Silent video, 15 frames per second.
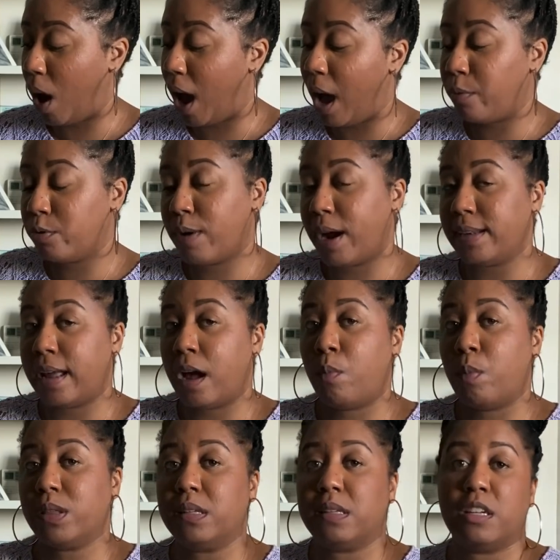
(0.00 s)
I would write down
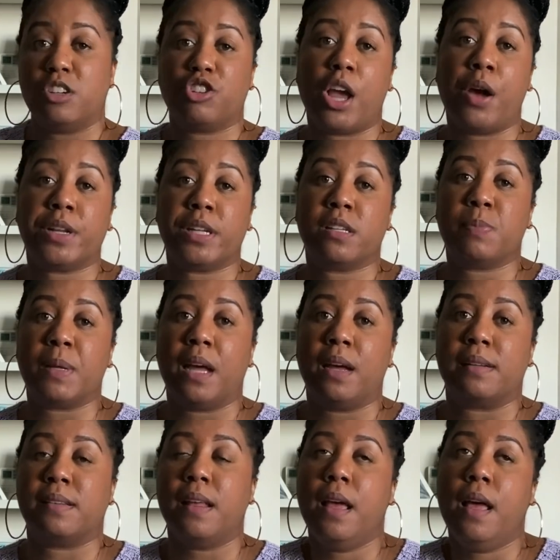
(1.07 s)
what the stitch count is,
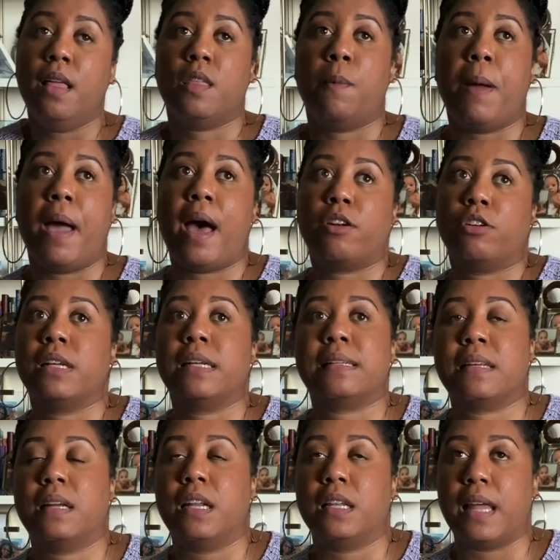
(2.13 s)
because the pattern isn't
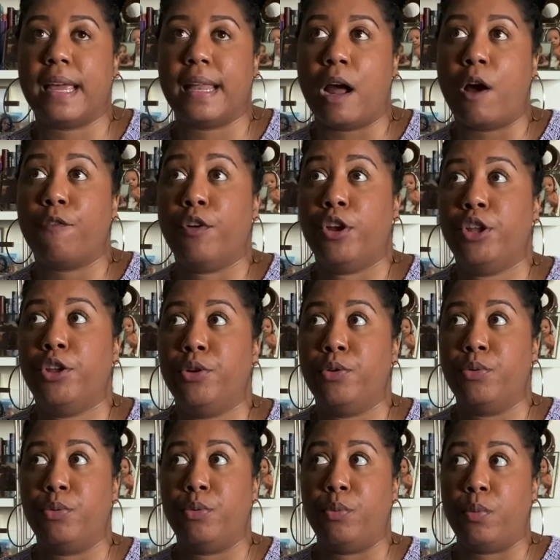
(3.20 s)
going to lay it out for
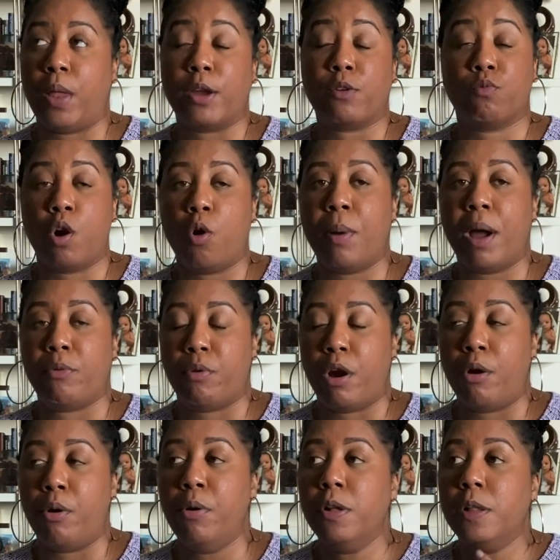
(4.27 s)
you like row by
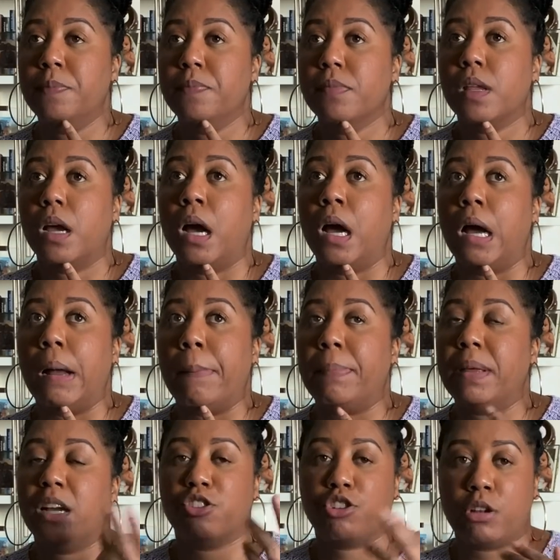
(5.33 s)
row,
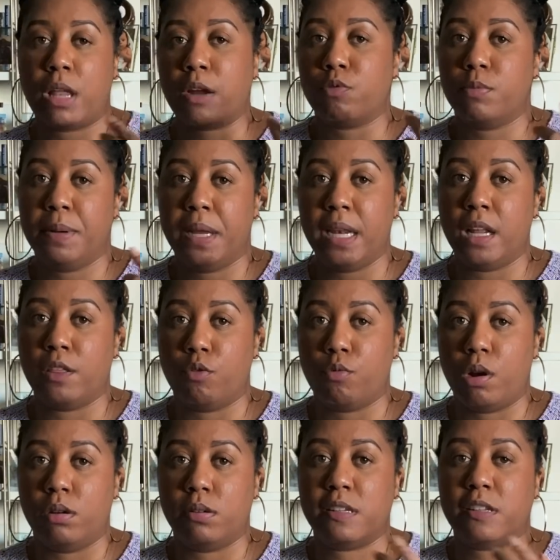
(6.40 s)
because you're like repeating the
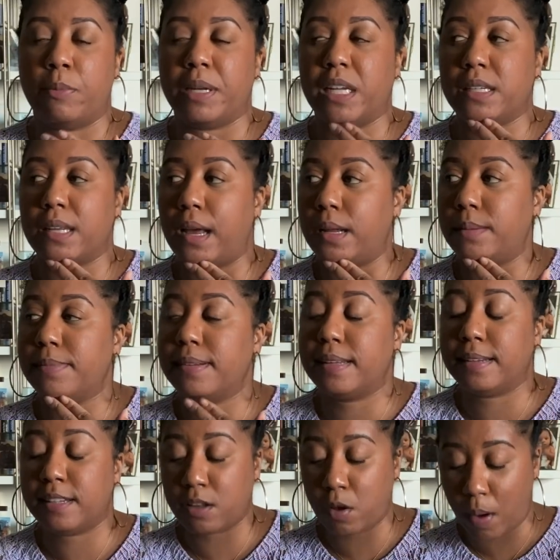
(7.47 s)
rows so many times.
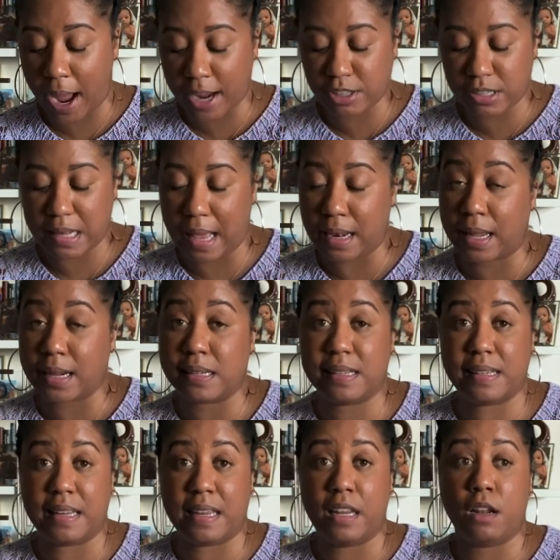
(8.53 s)
So I just had like a
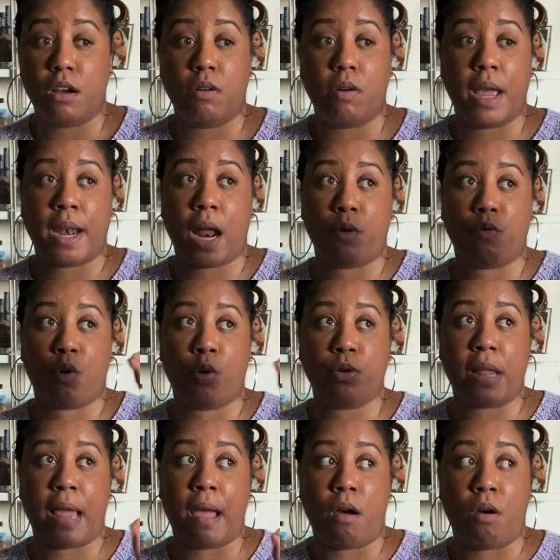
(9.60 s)
sticky note, and I wrote
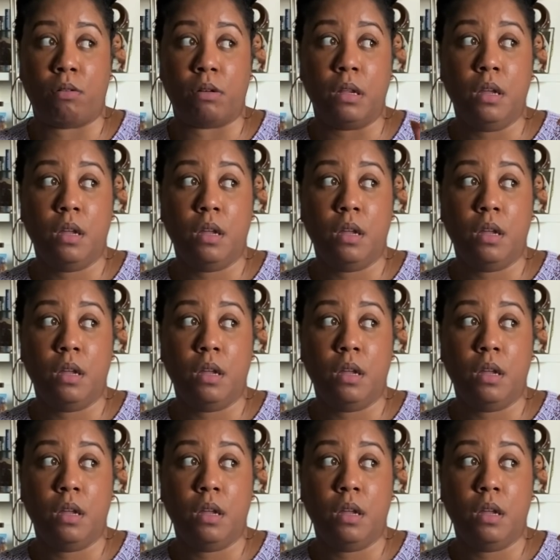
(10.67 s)
down